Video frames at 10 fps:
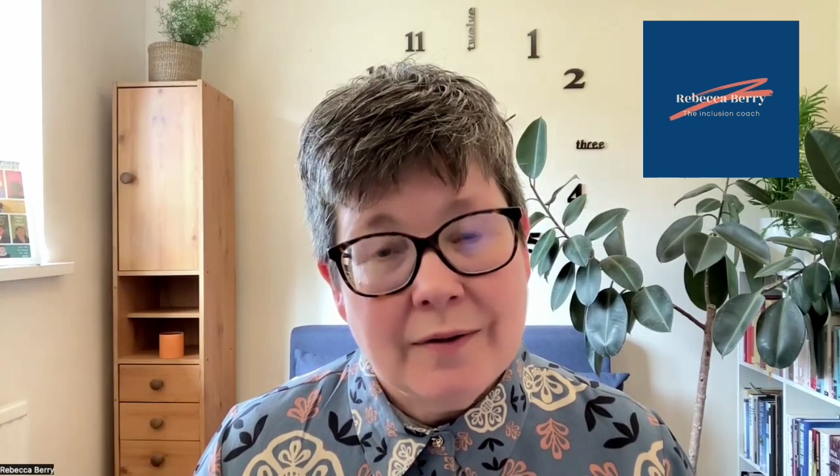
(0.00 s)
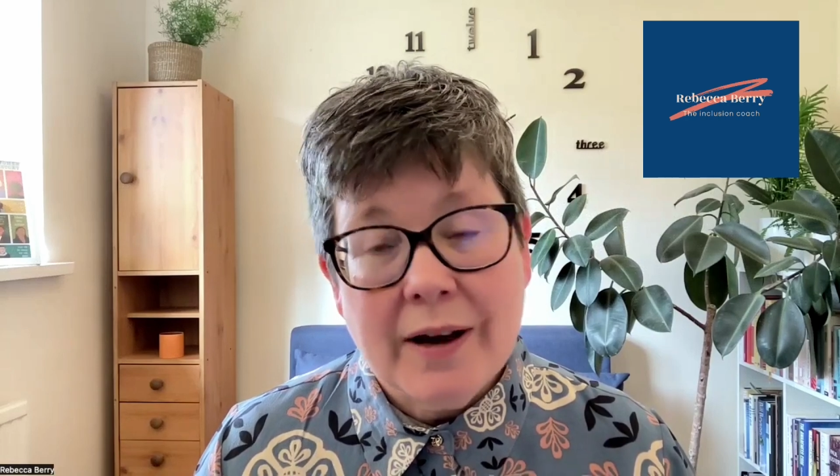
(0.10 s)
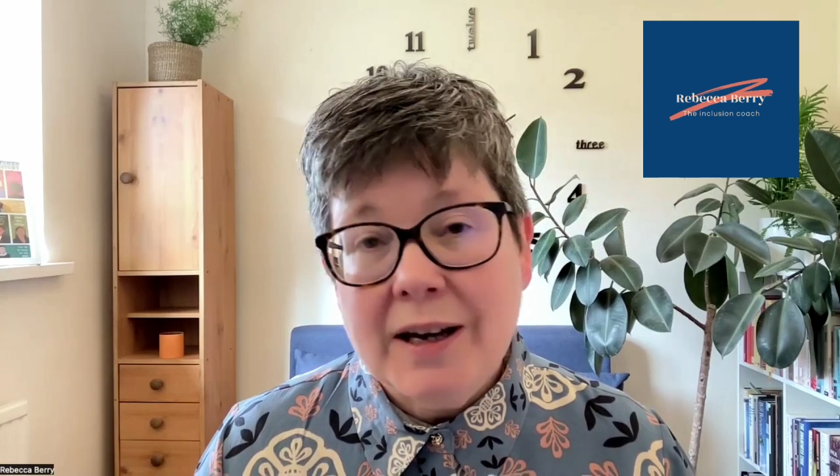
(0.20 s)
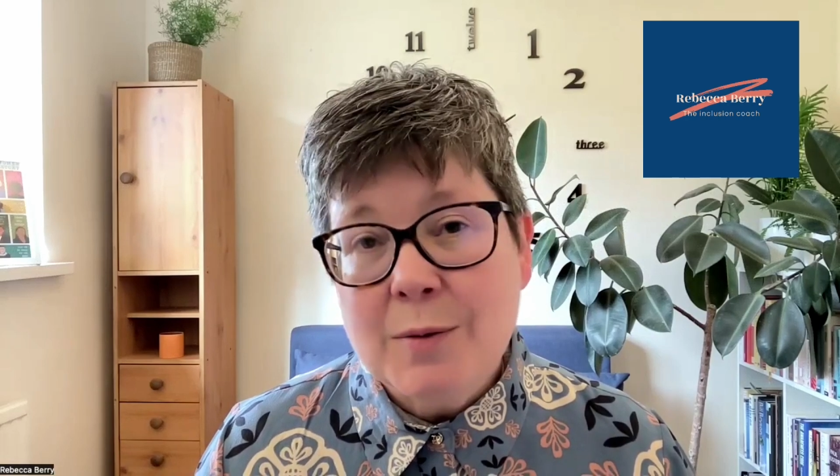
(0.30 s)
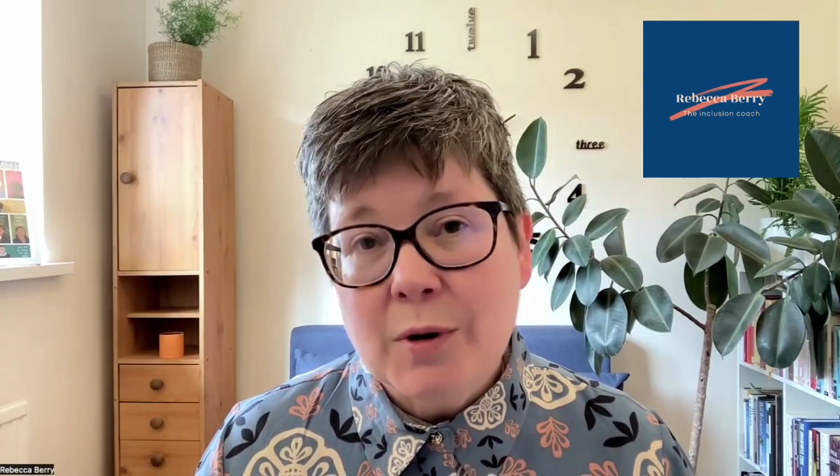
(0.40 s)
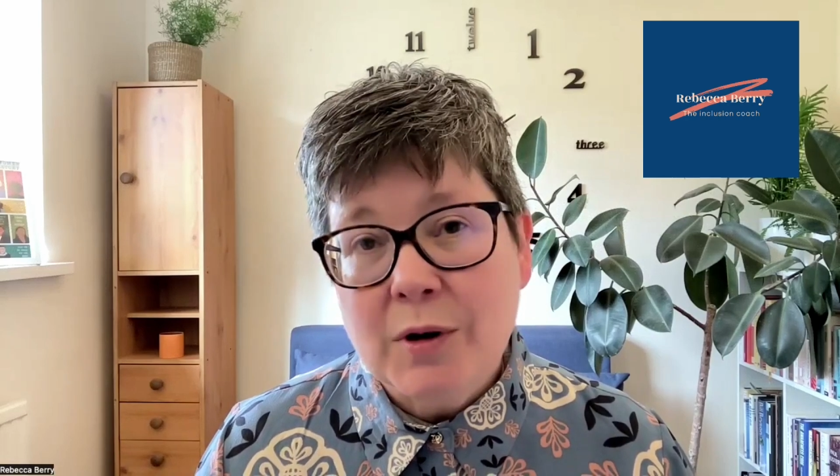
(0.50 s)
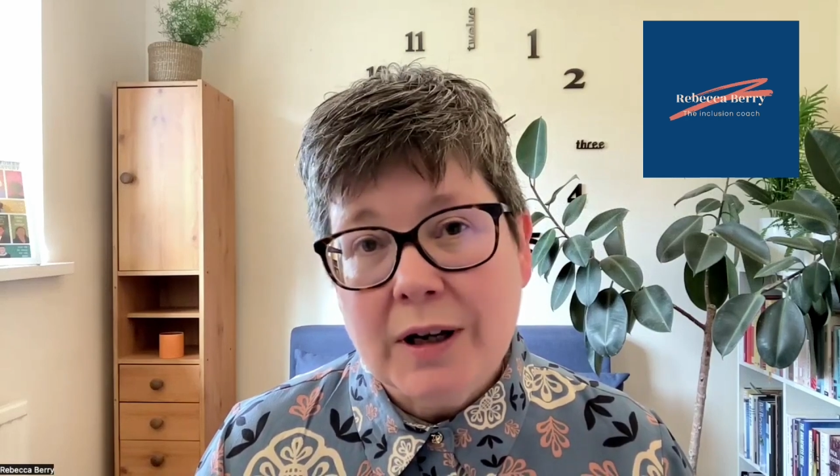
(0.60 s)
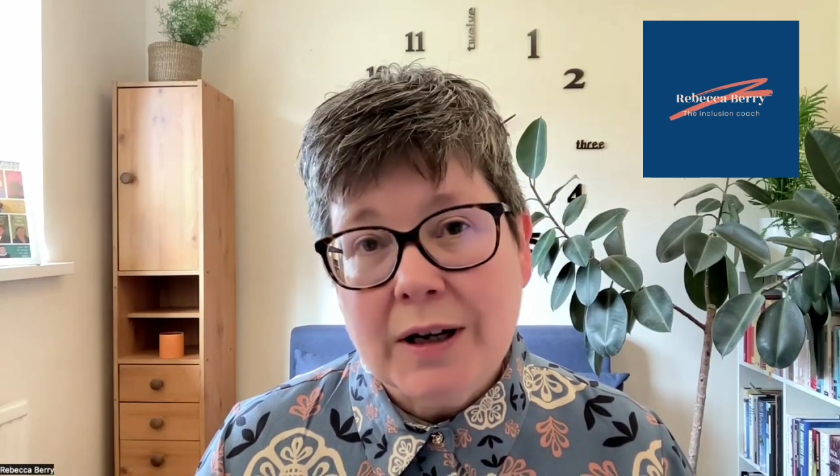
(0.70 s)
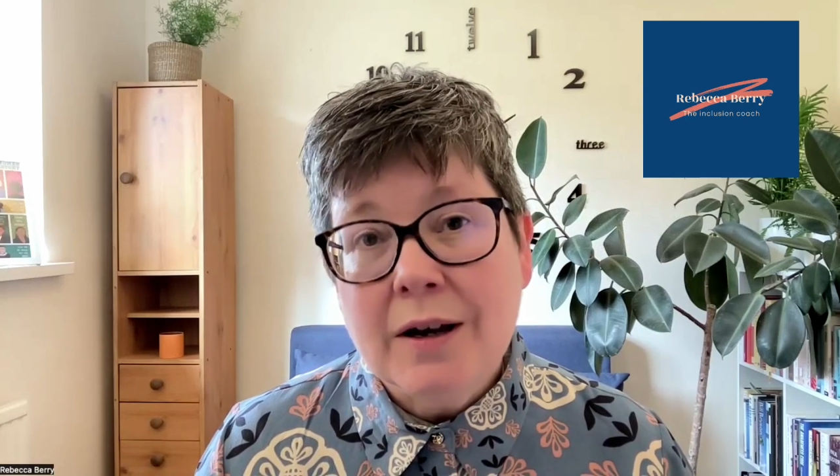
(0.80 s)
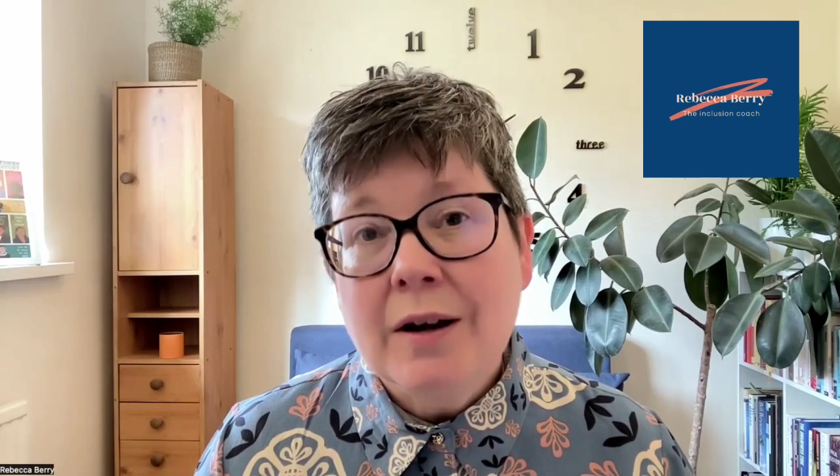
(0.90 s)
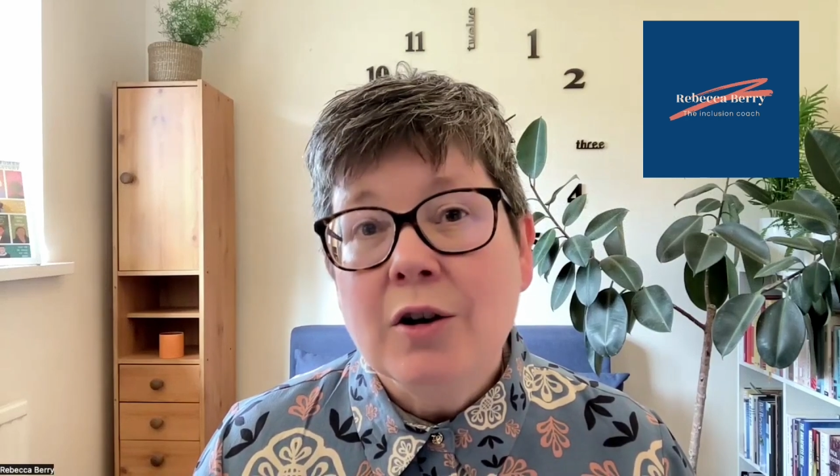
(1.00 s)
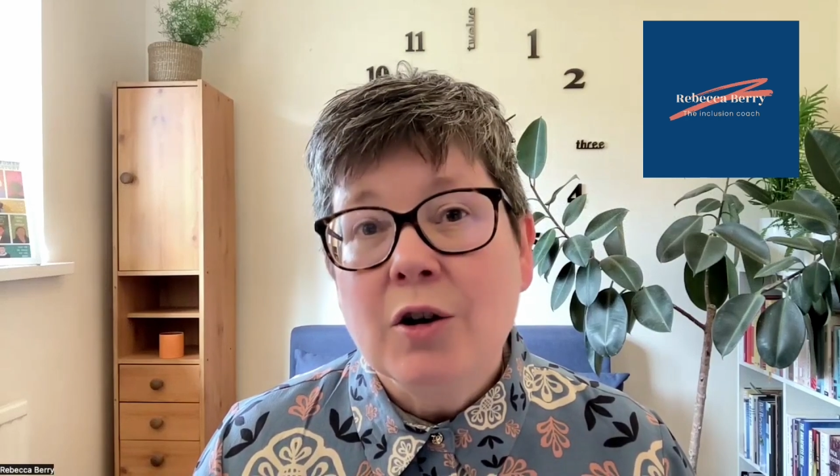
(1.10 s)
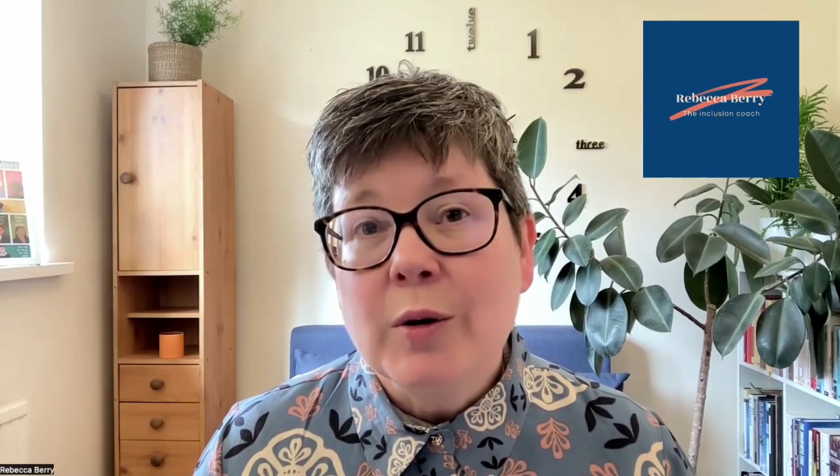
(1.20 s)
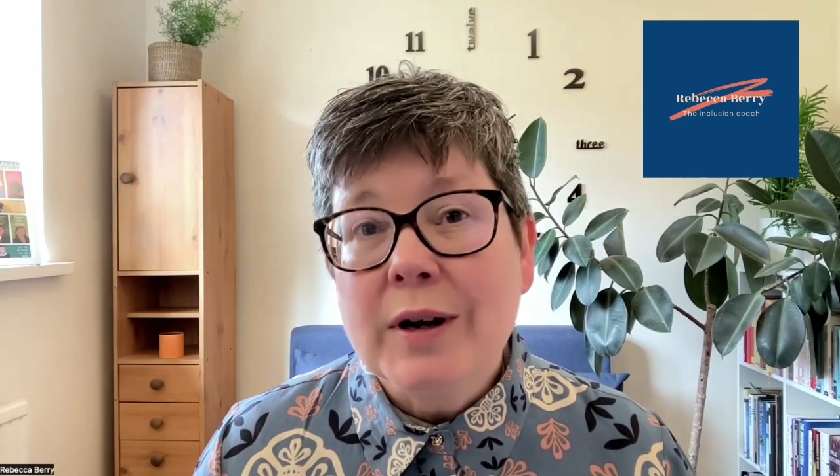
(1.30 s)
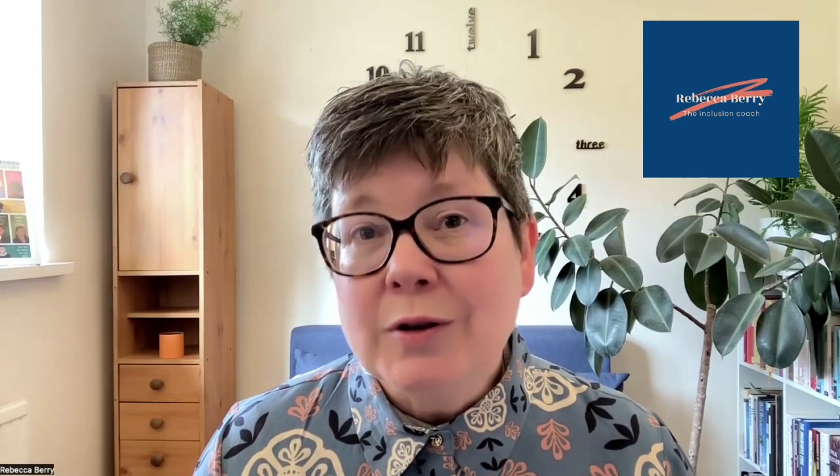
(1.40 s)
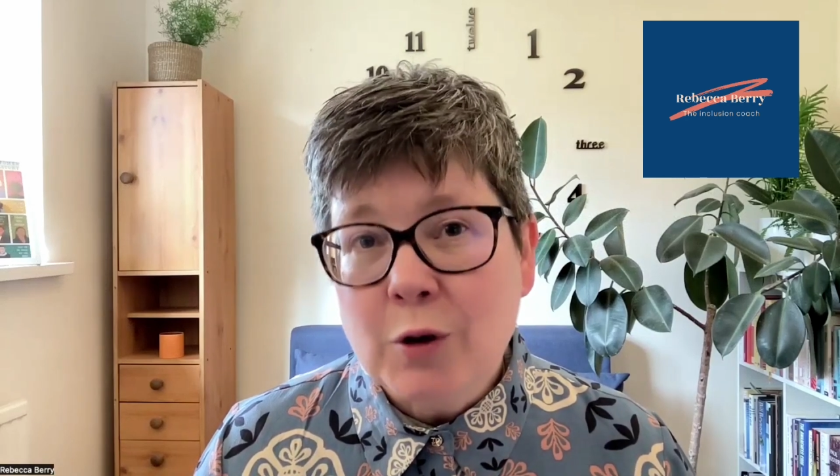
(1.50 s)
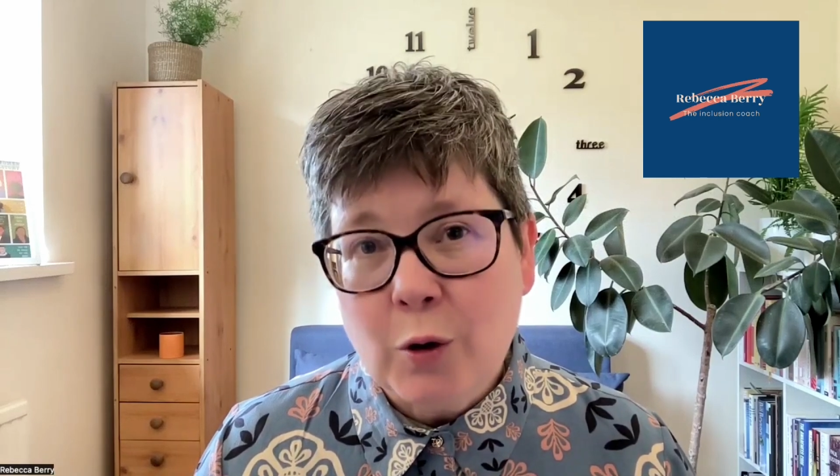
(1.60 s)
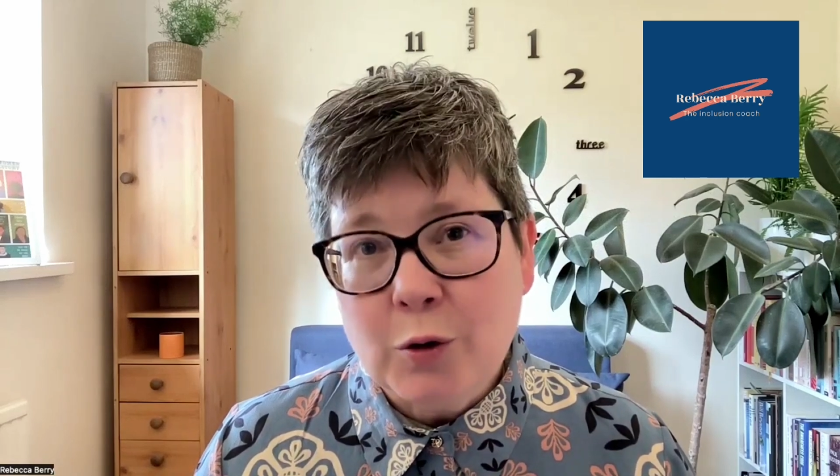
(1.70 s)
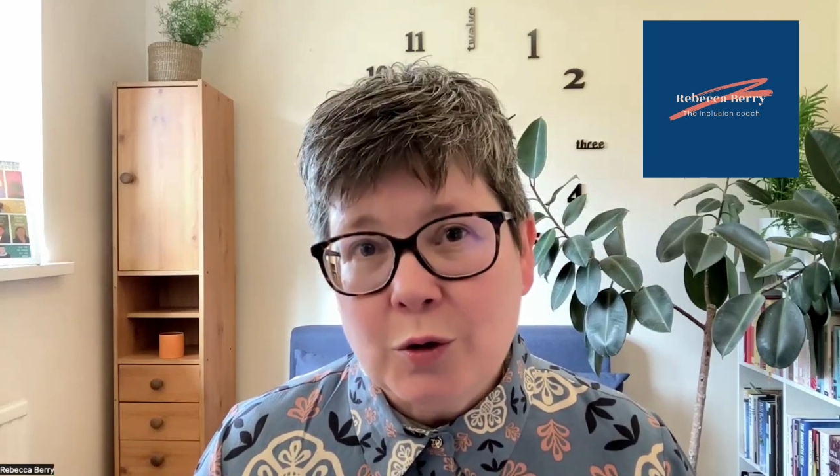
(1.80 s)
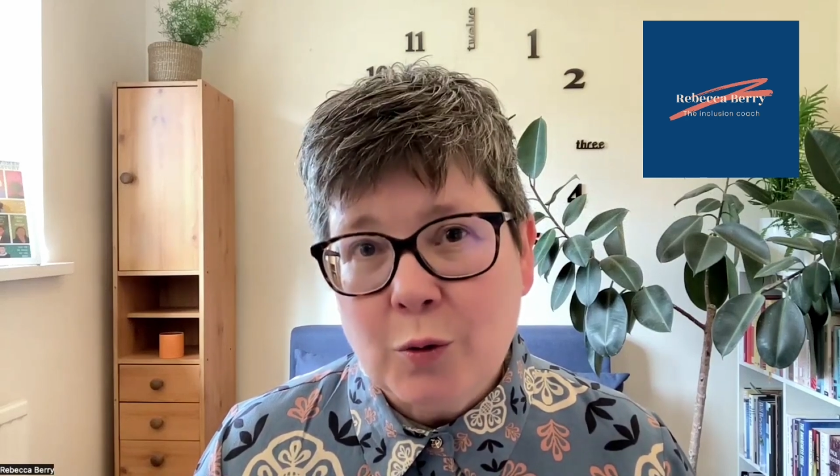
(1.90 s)
for anybody who is
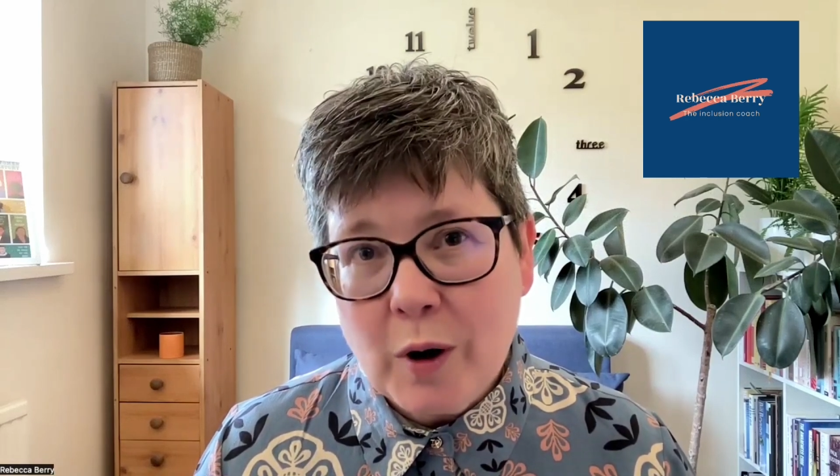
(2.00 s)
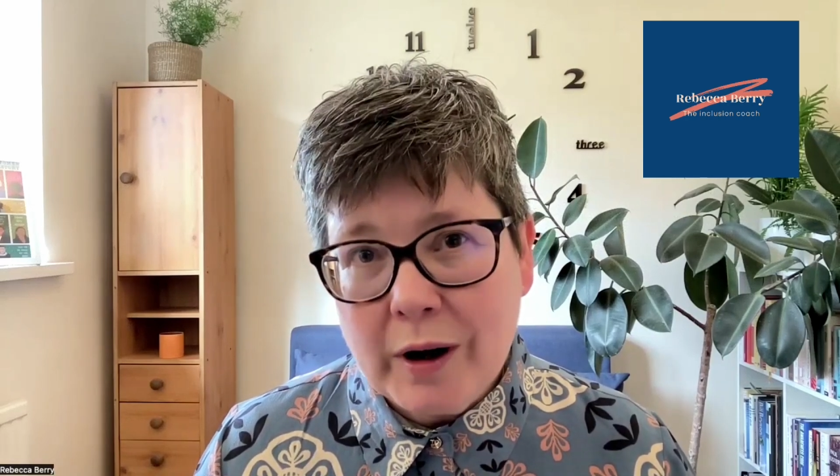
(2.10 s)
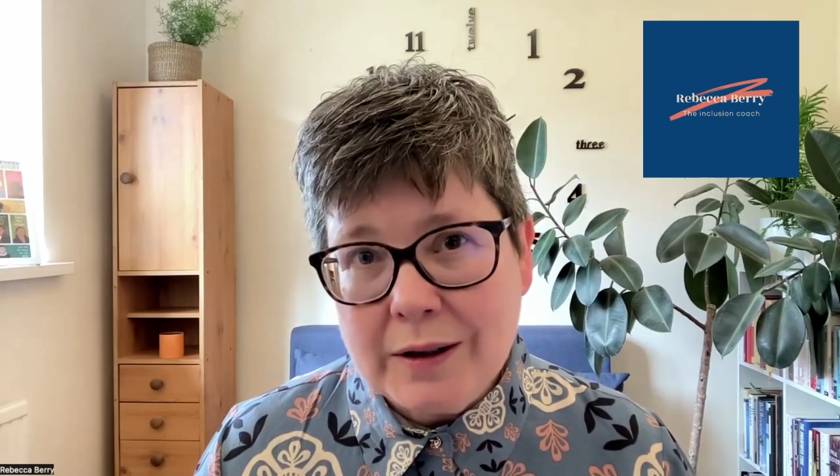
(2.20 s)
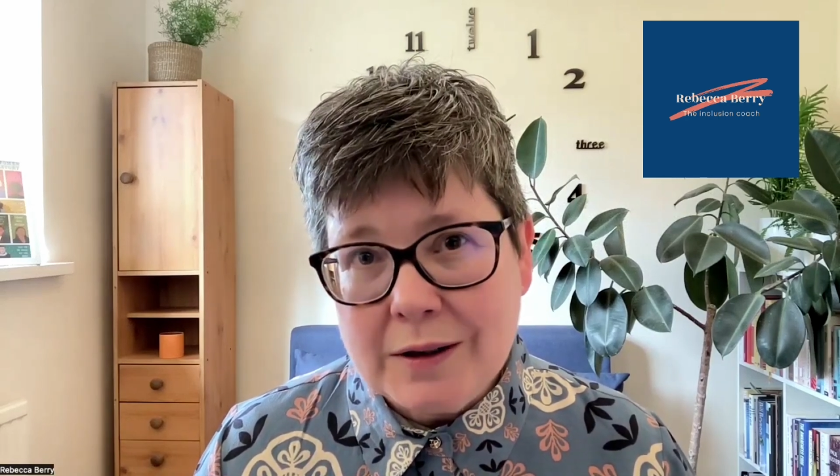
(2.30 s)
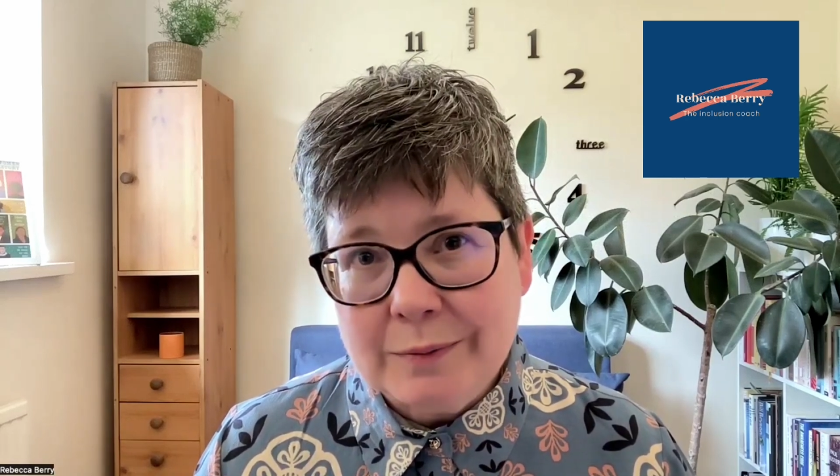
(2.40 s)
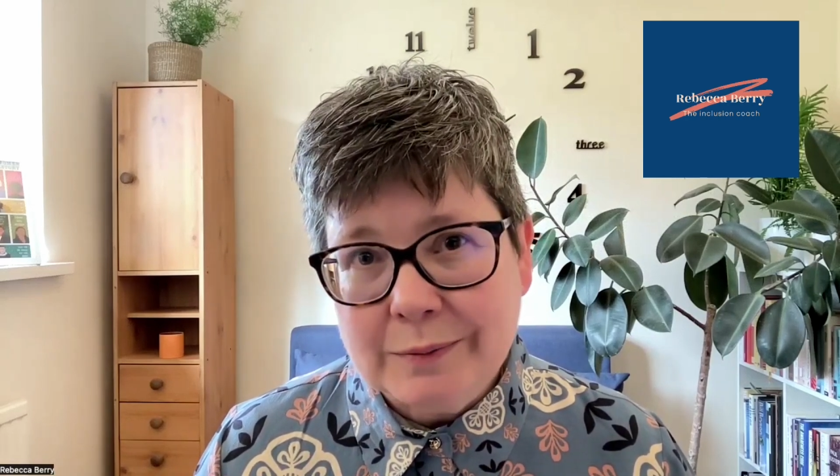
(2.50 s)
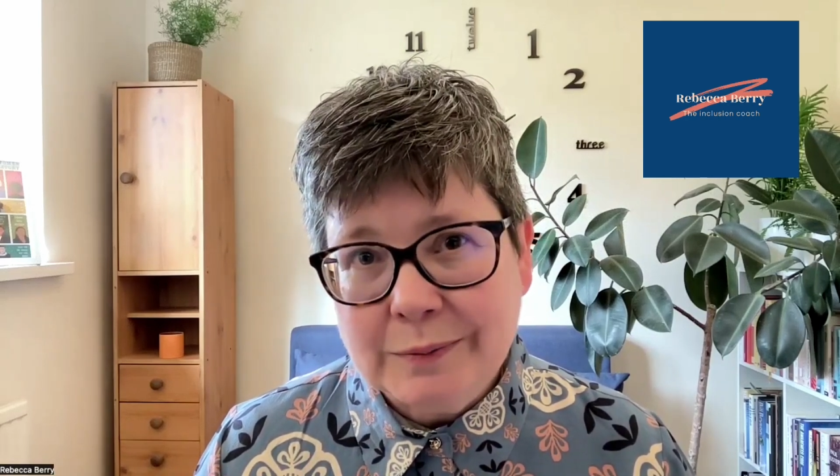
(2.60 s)
not white.